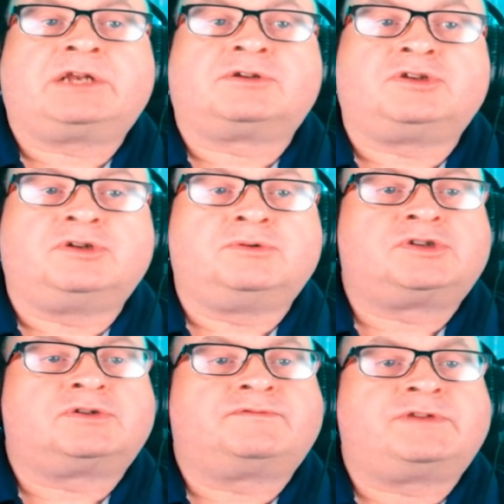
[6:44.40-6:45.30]

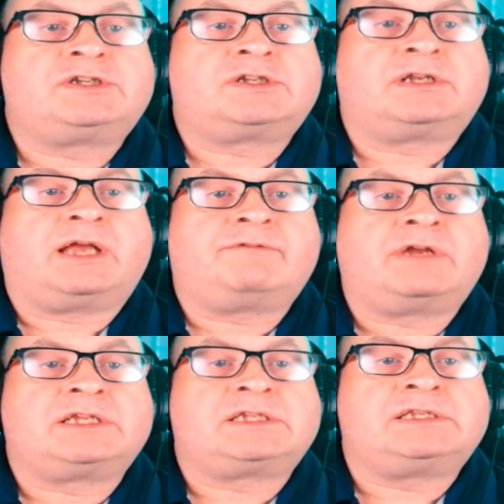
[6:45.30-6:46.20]
unusual visual and
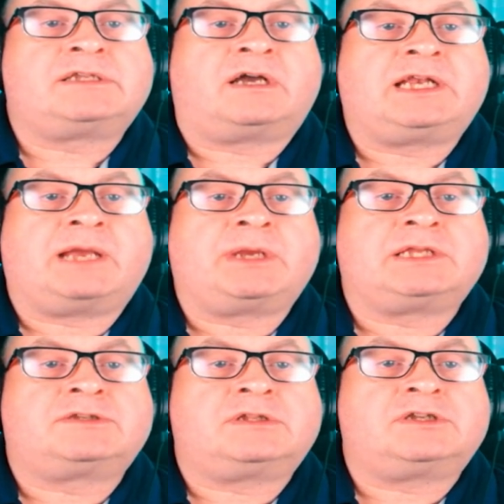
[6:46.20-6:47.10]
racing
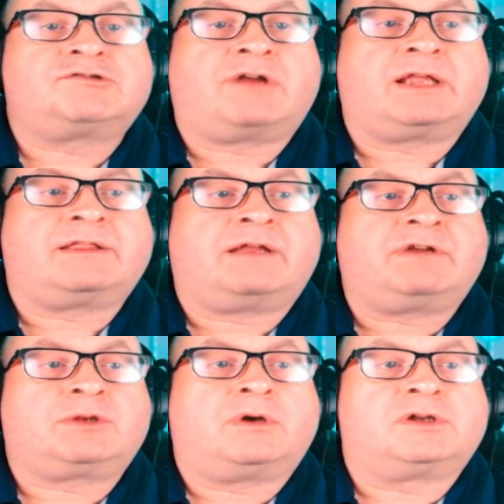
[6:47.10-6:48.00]
dynamic to the track that
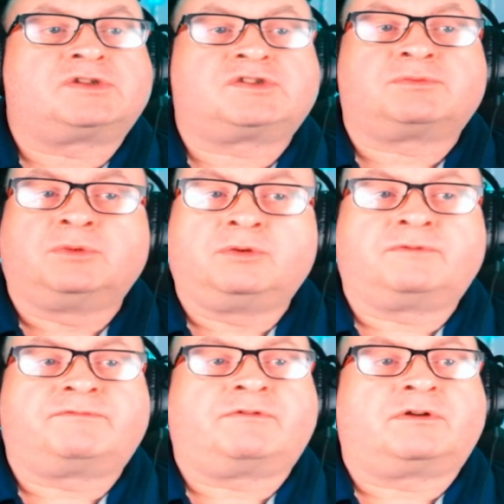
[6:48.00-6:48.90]
requires
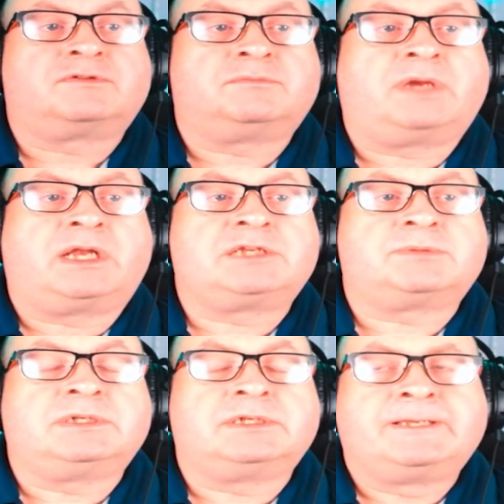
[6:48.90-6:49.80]
smooth throttle
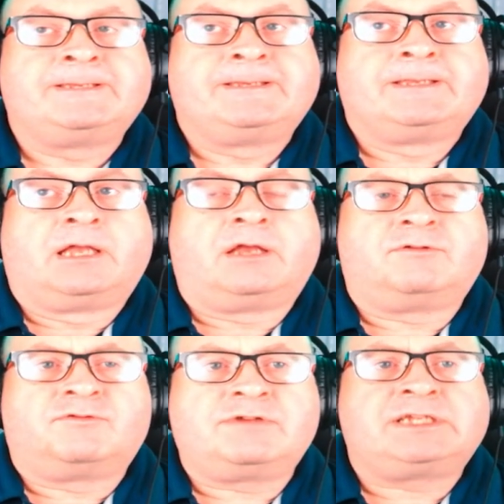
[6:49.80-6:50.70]
management,
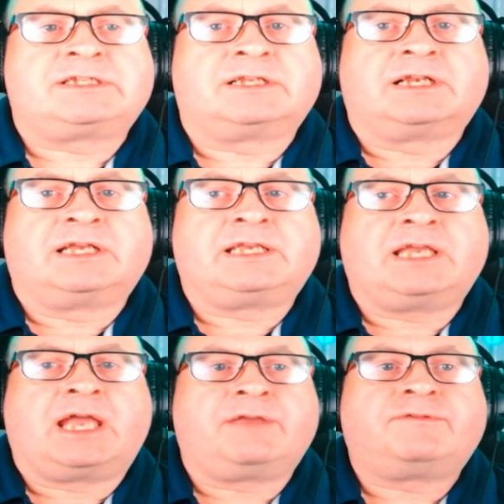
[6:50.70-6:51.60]
and recently
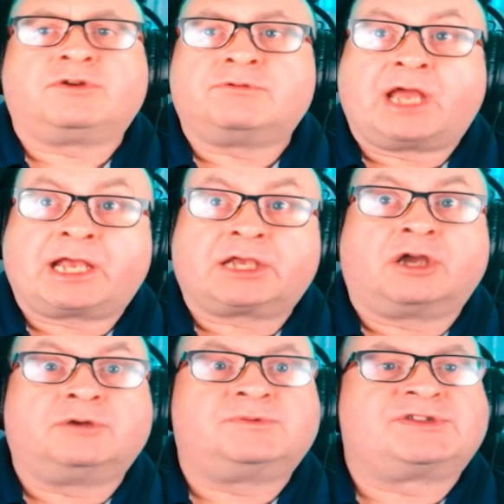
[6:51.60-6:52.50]
a few
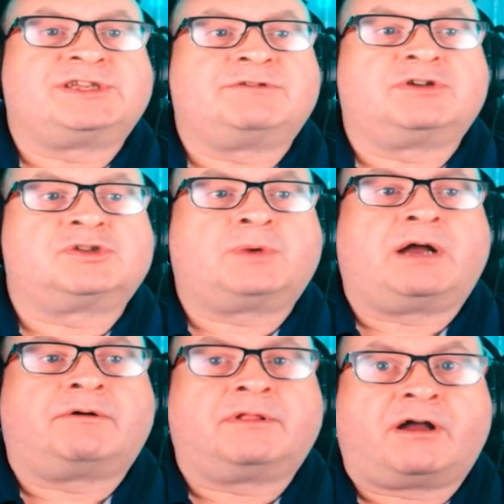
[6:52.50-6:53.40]
netcodes there as
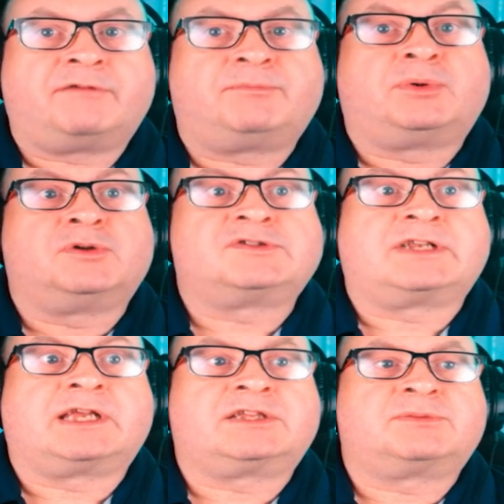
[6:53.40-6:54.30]
well. I've
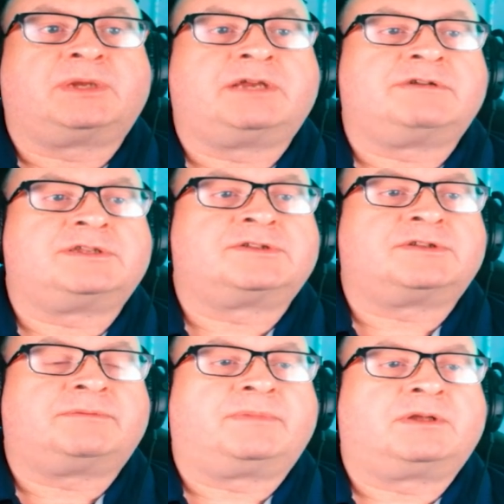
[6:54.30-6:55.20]
personally experienced
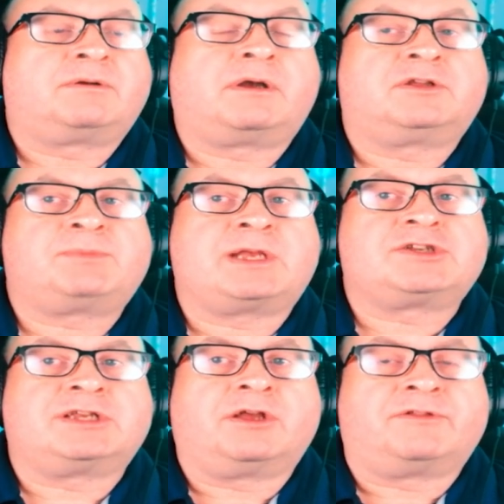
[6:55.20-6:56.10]
them,
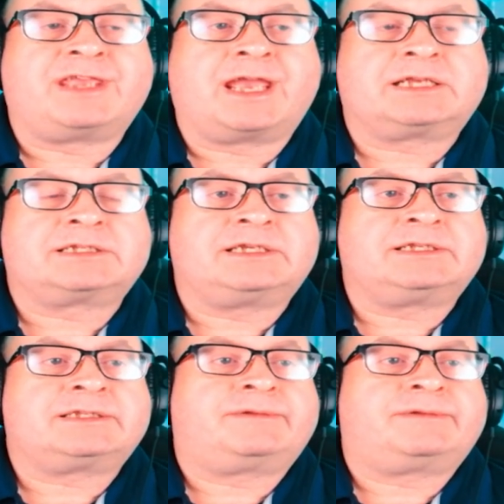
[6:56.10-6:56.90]
especially on the exit.